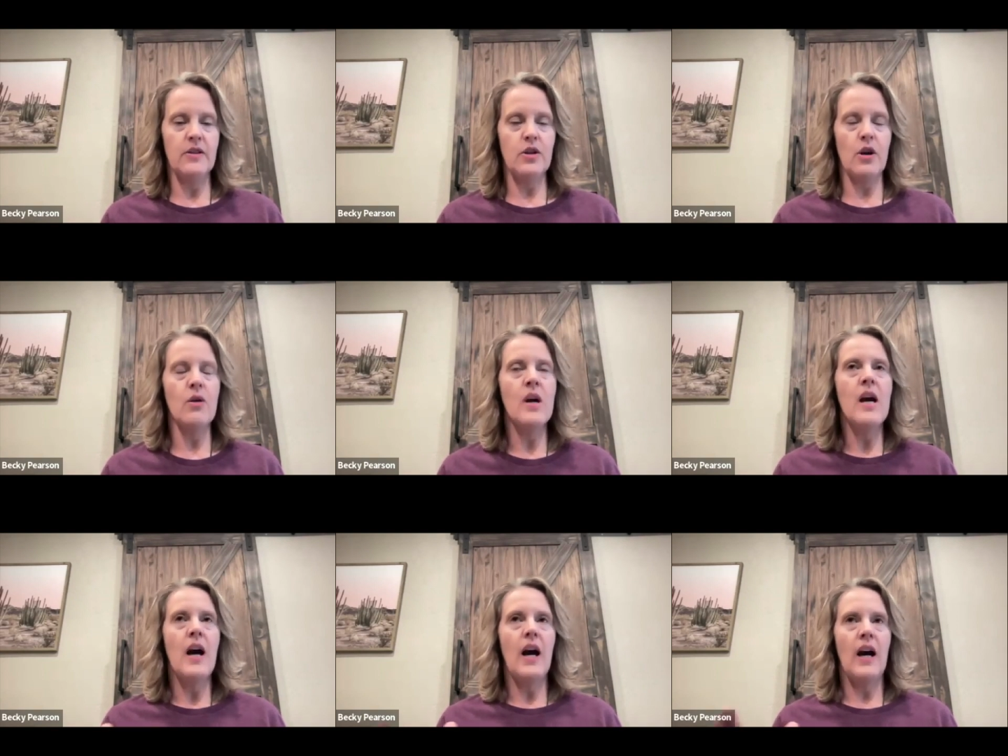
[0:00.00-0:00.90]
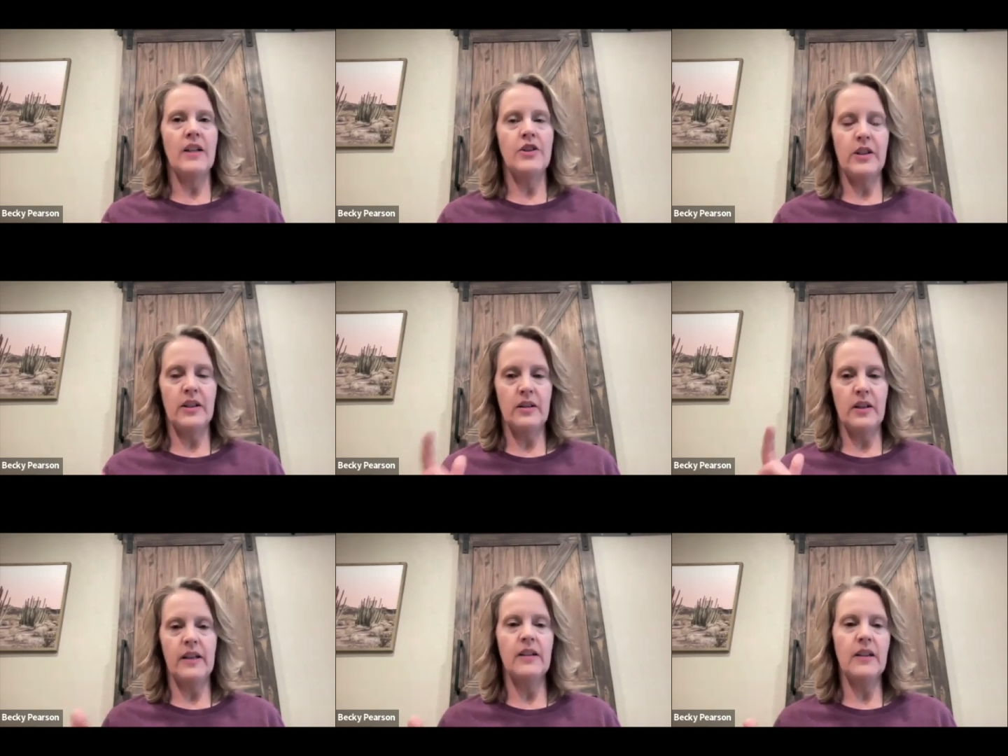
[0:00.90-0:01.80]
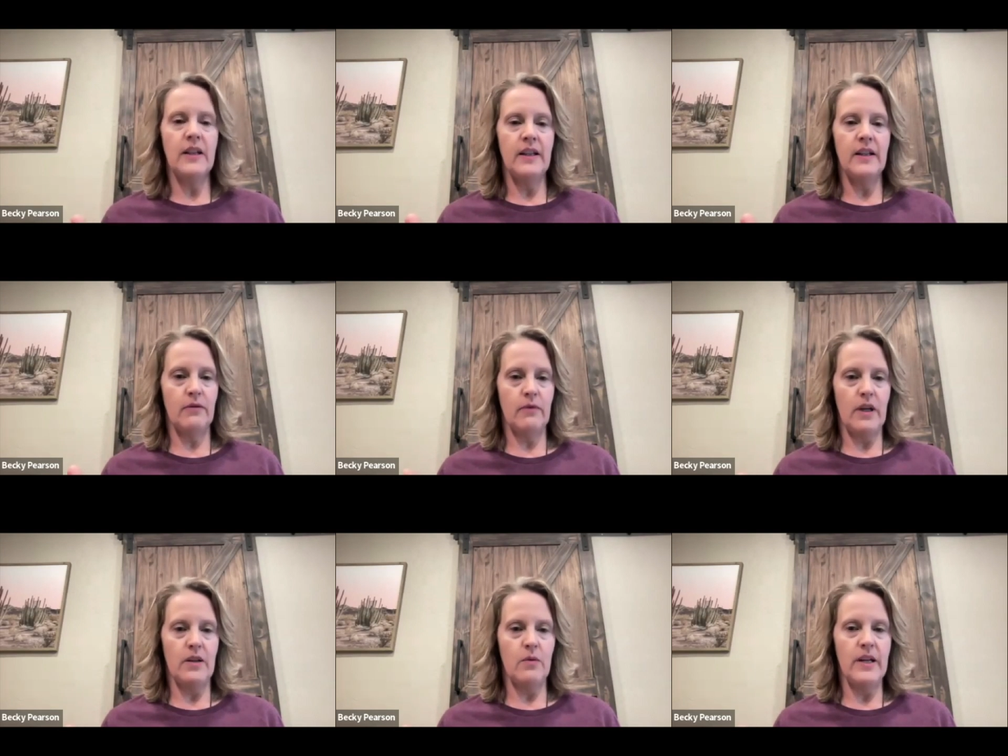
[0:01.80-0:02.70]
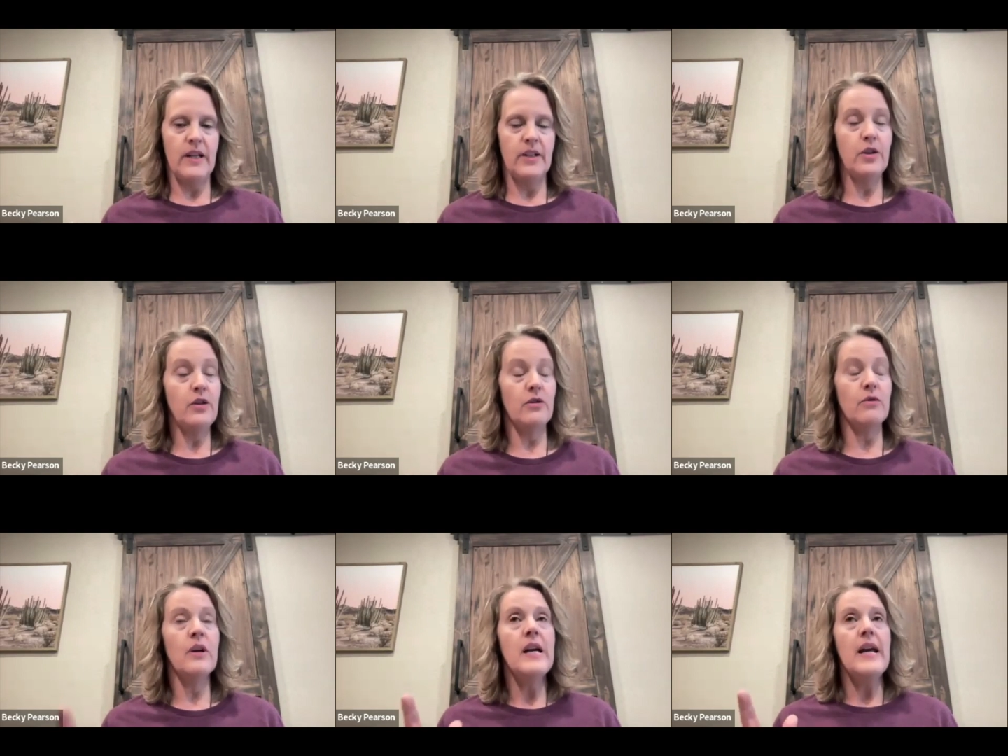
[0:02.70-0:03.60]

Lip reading: So I check leg length right away too.